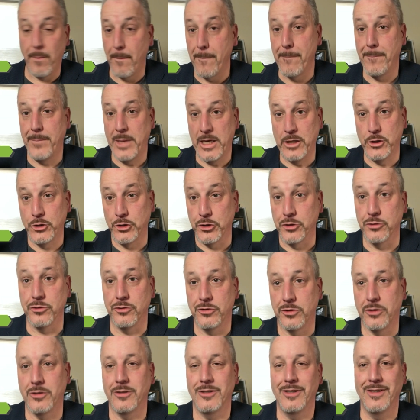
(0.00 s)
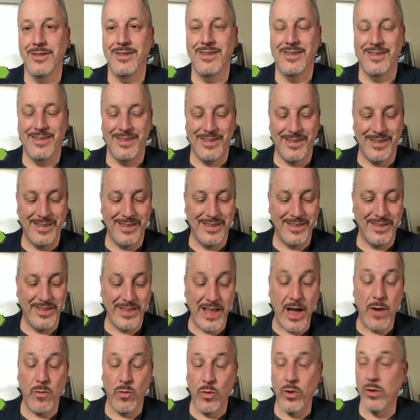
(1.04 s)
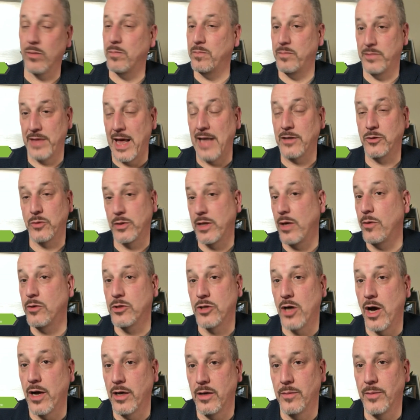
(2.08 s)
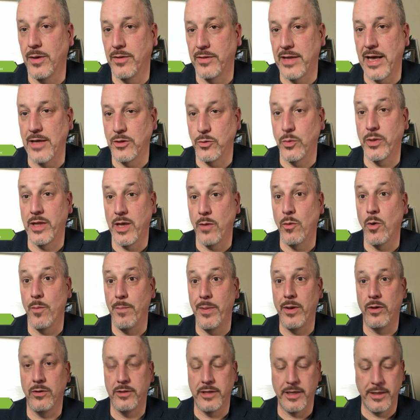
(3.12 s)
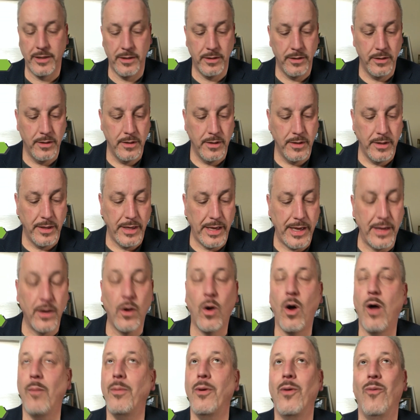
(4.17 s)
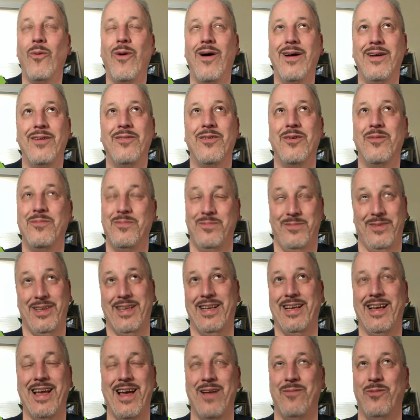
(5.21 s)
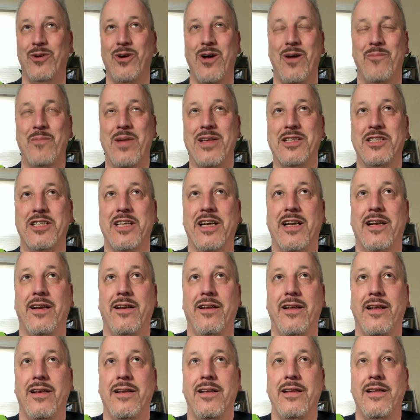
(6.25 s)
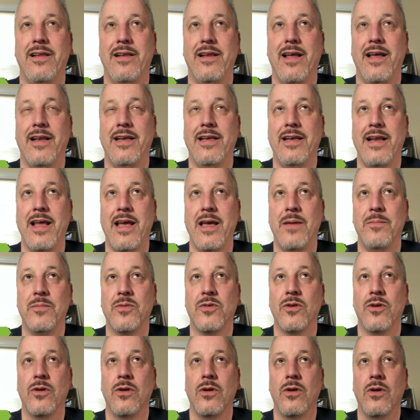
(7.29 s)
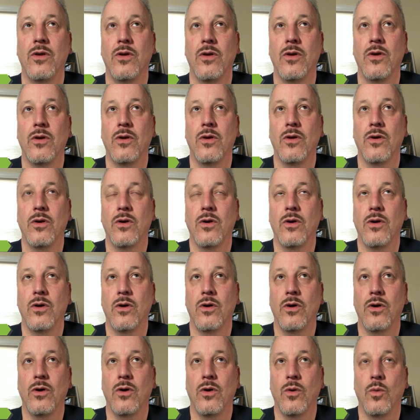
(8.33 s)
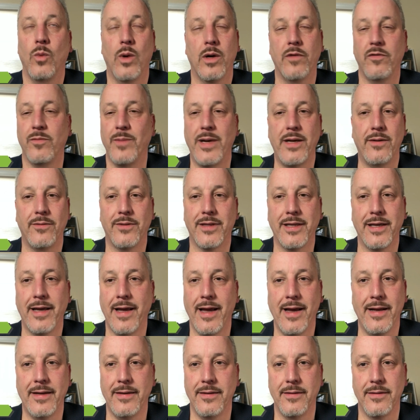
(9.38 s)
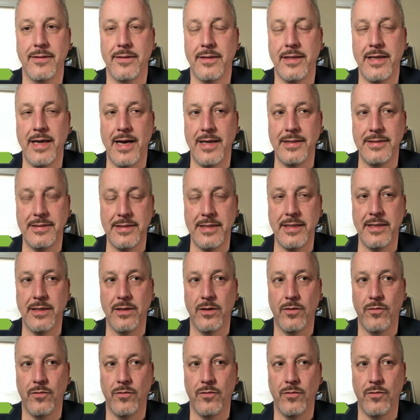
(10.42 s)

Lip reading: pictures that's what they were talking about. That's what they were building. And all but one of them, and again, we're not mentioning any names, one of them I don't think had the idea of